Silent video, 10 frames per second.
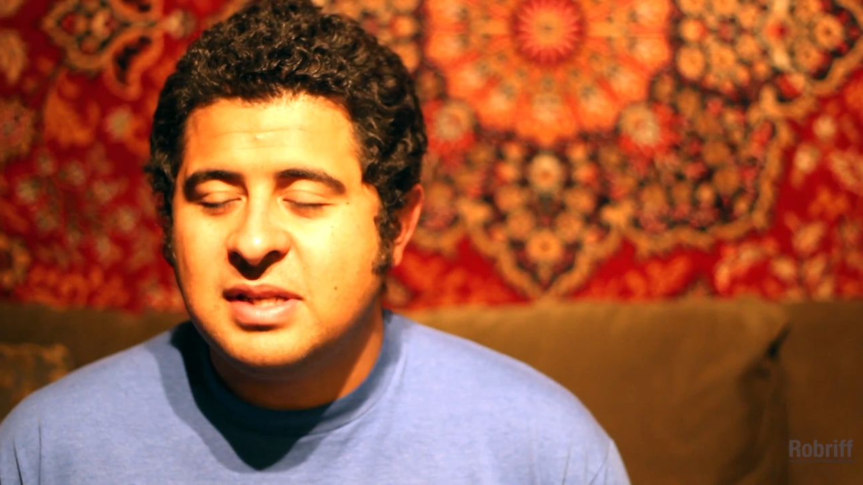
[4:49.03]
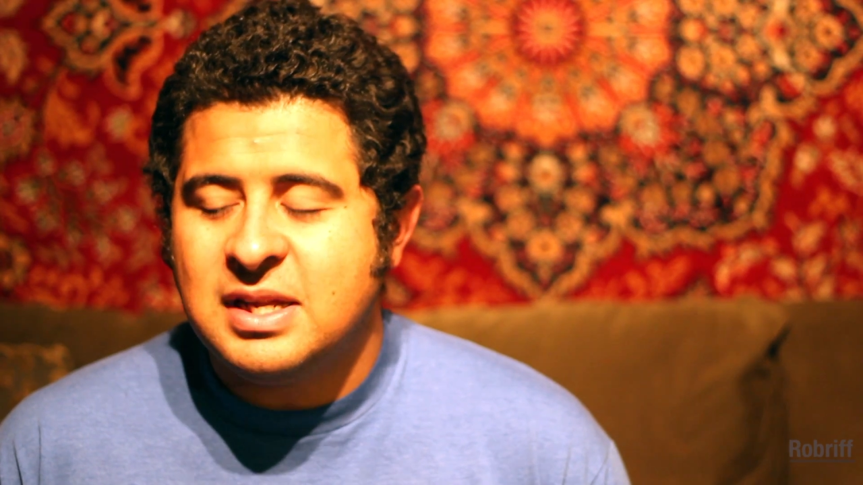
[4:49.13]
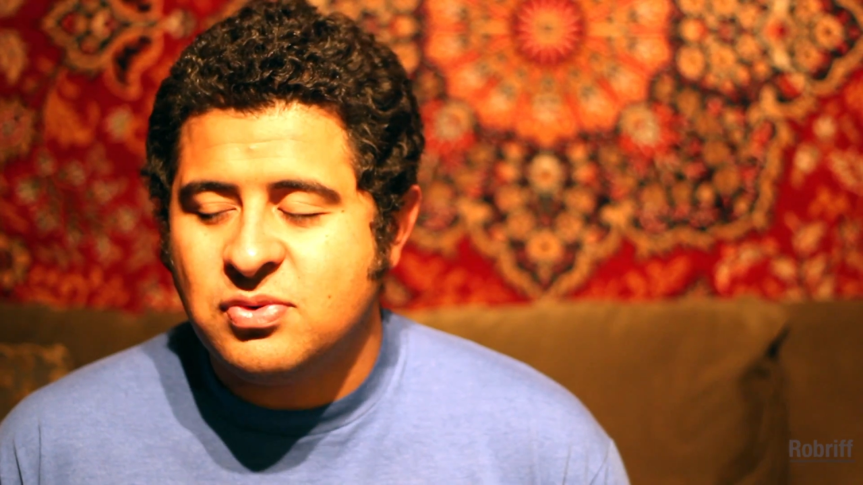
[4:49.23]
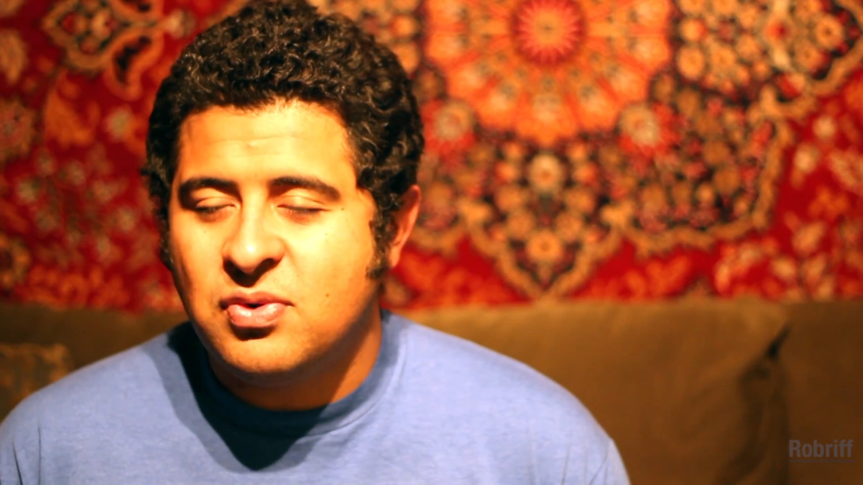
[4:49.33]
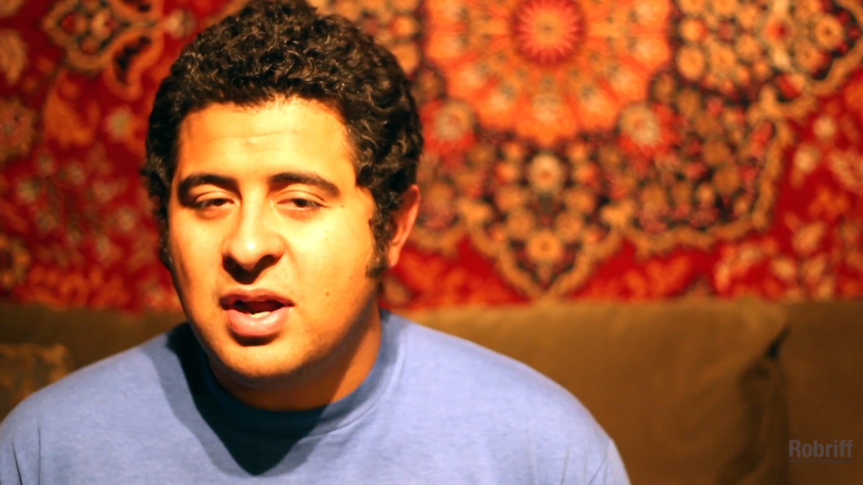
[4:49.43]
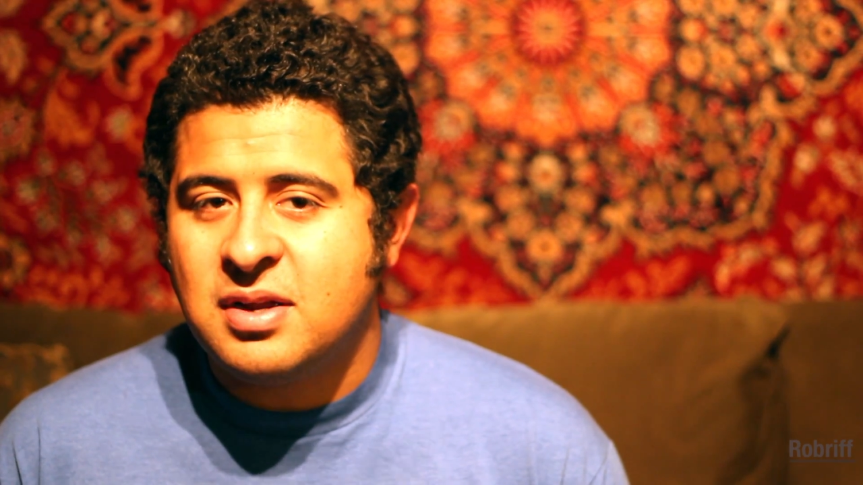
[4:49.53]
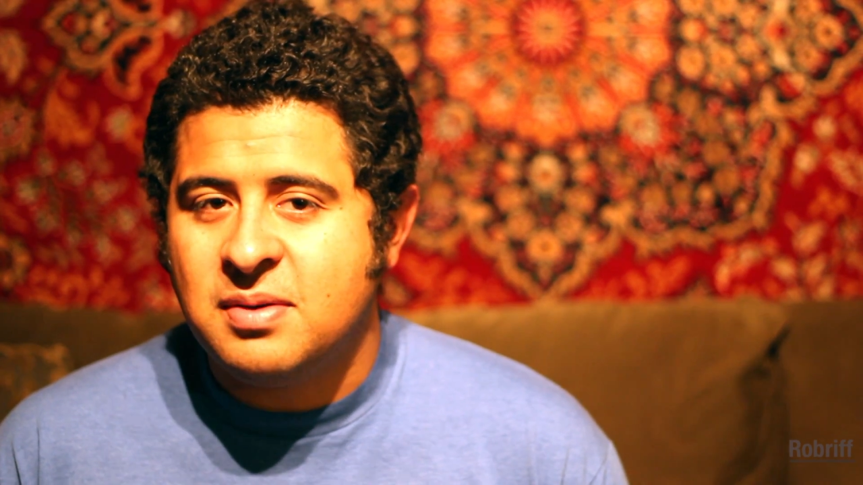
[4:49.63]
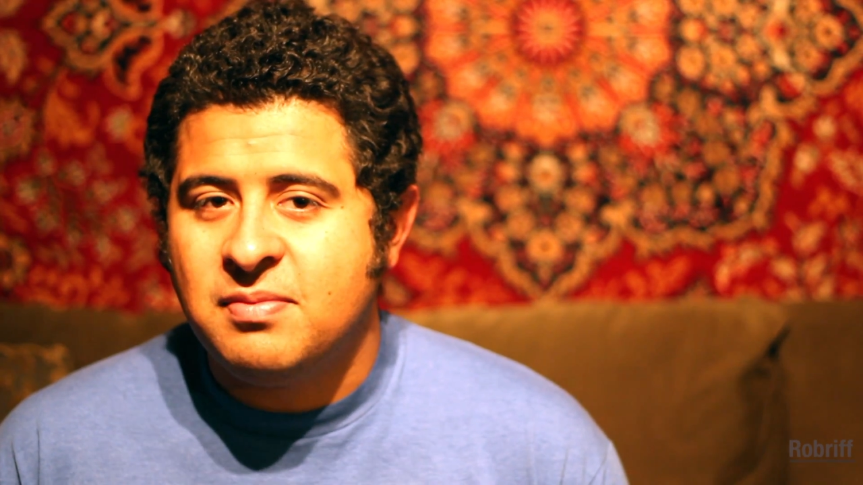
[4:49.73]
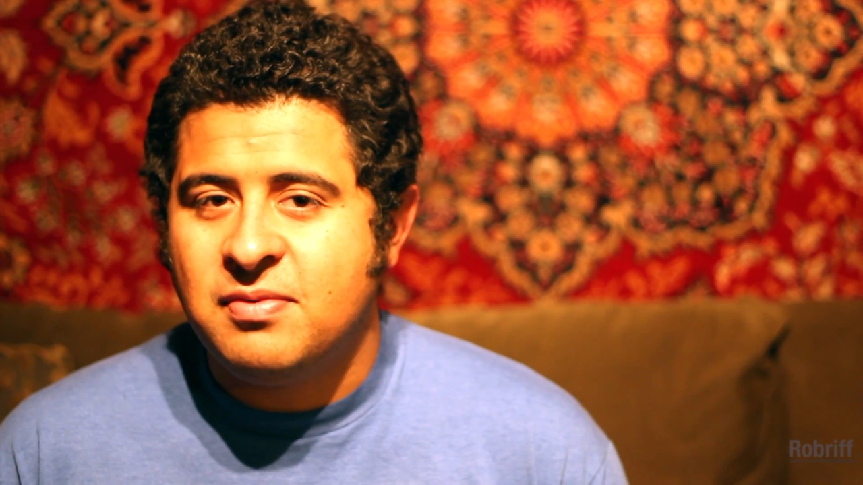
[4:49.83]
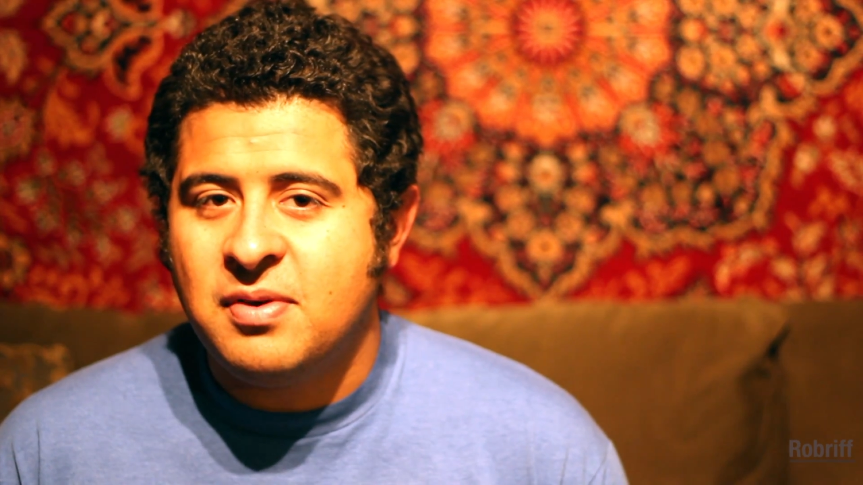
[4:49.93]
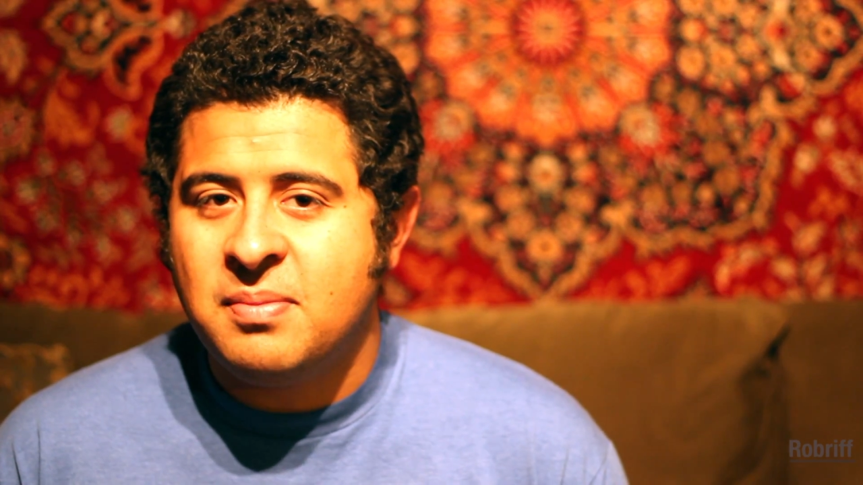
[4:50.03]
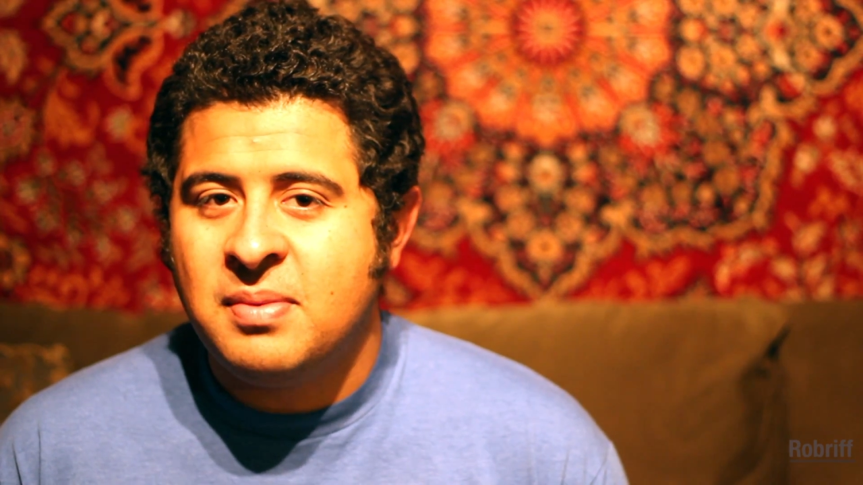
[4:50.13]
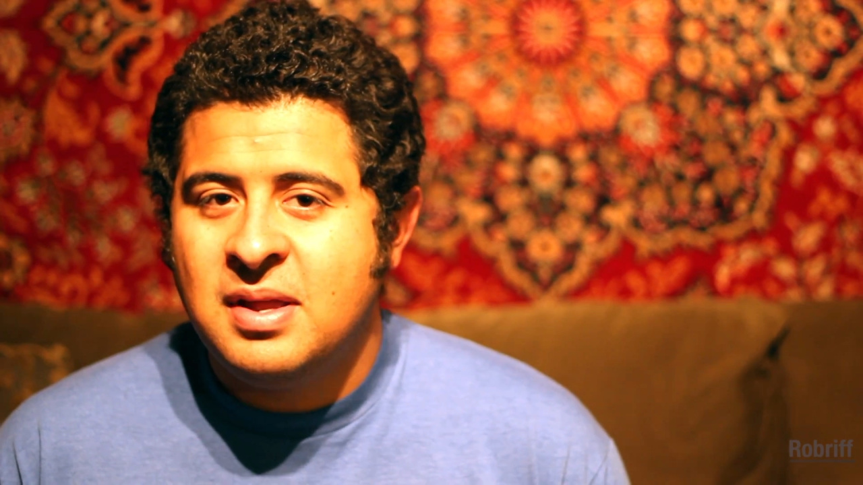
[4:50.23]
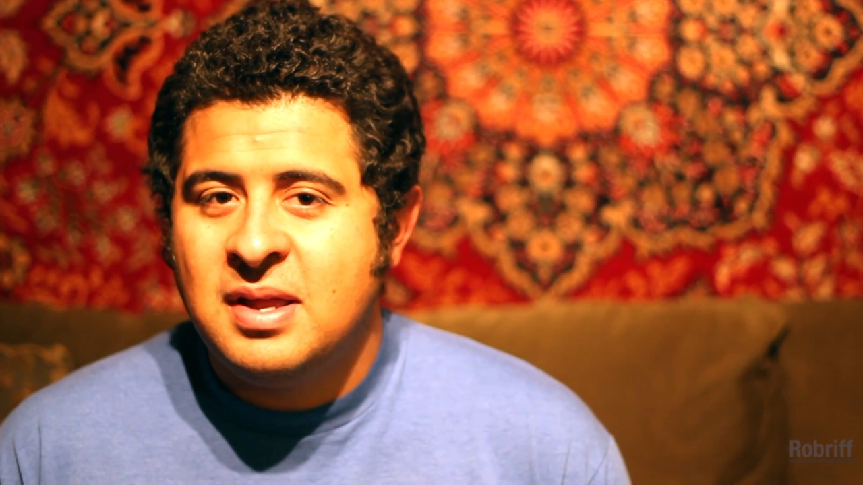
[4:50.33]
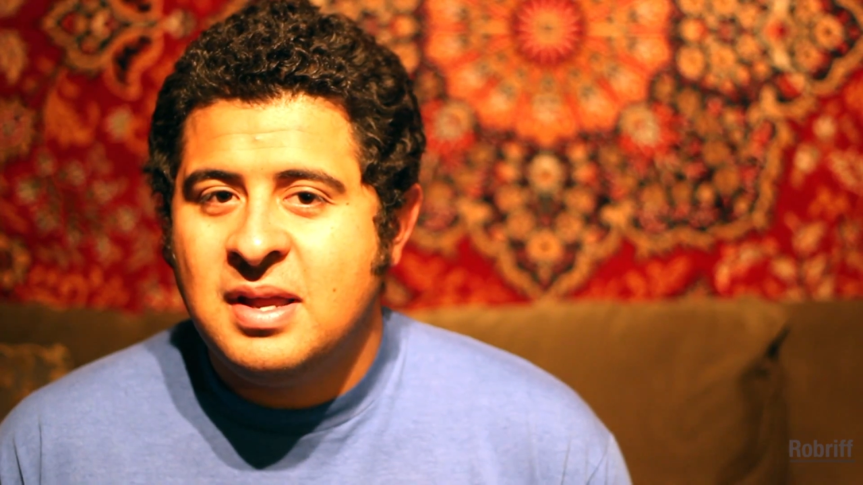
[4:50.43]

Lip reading: That's where I come from.